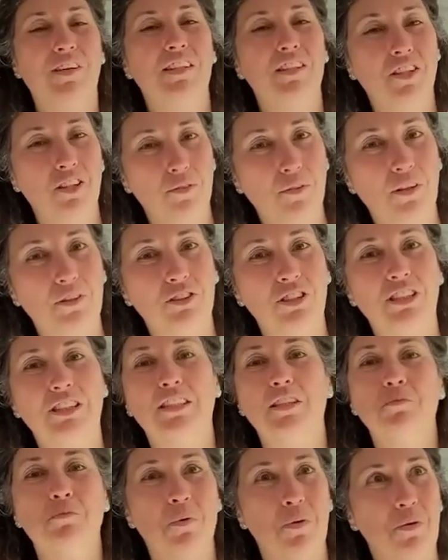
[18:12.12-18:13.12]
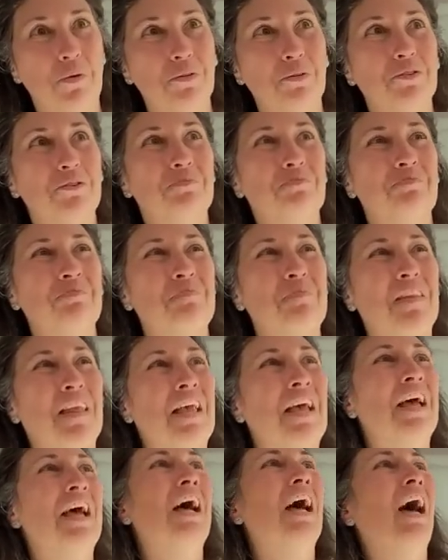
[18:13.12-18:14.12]
prevent corrosion and mold.
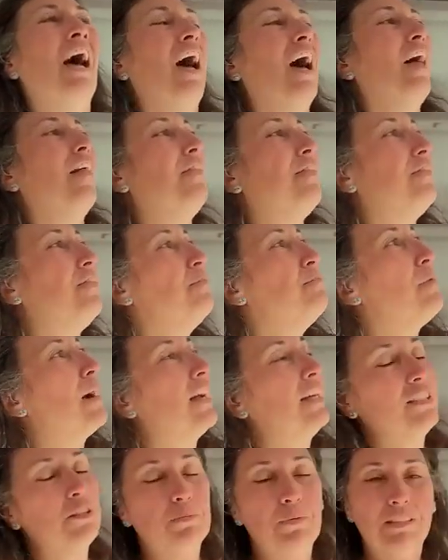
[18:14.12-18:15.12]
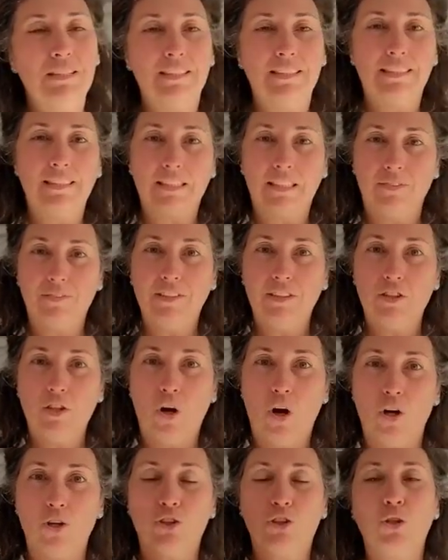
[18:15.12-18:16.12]
Mm -hmm. My husband is six feet
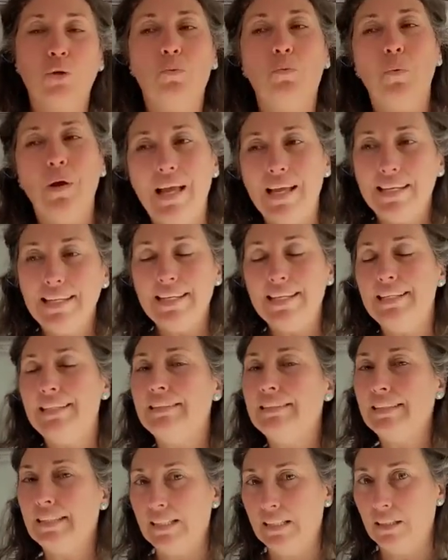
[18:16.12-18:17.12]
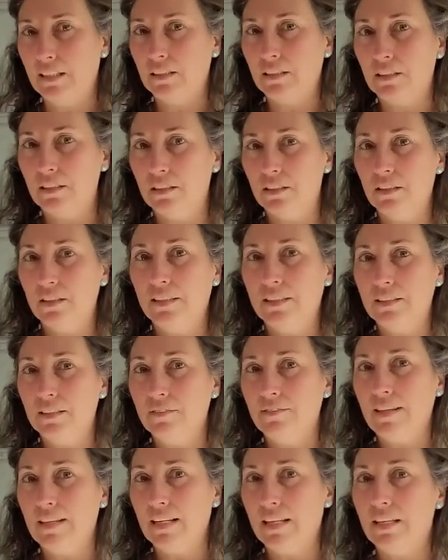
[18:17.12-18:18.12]
tall, so when he's here in
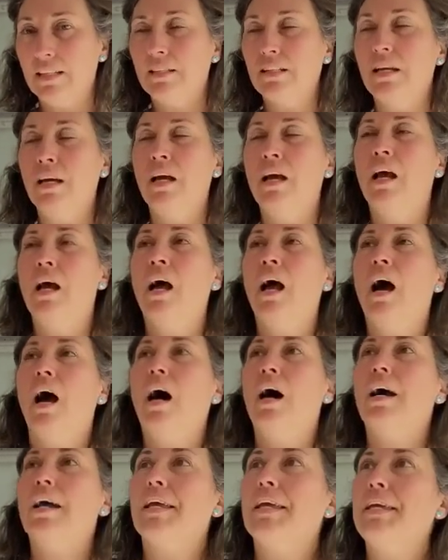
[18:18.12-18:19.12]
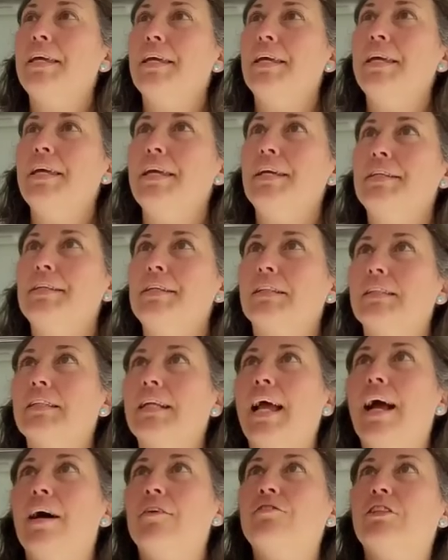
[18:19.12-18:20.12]
the van, he
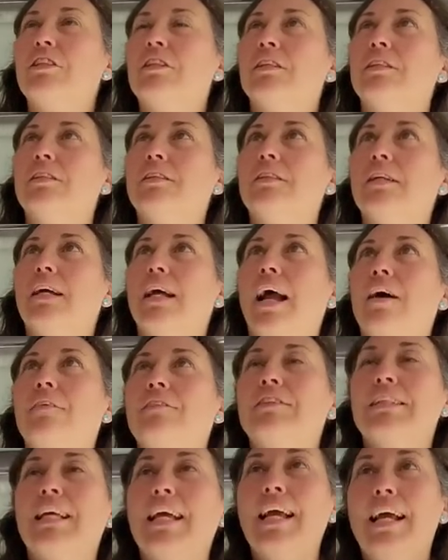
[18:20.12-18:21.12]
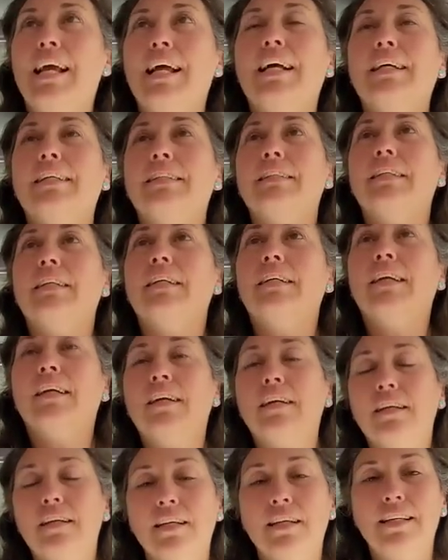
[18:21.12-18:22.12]
doesn't have to have his head
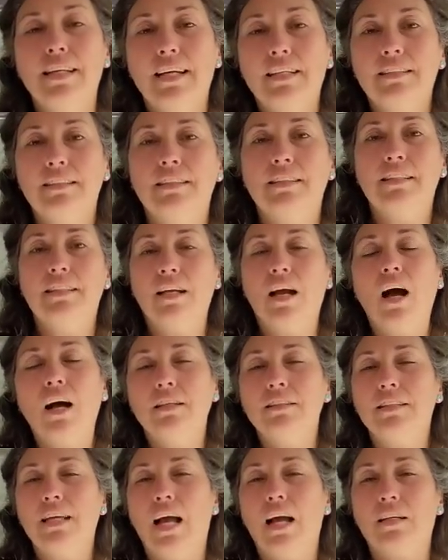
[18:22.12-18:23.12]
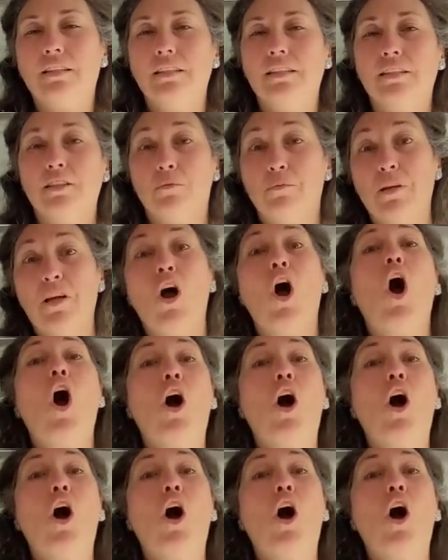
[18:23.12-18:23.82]
connect contacting something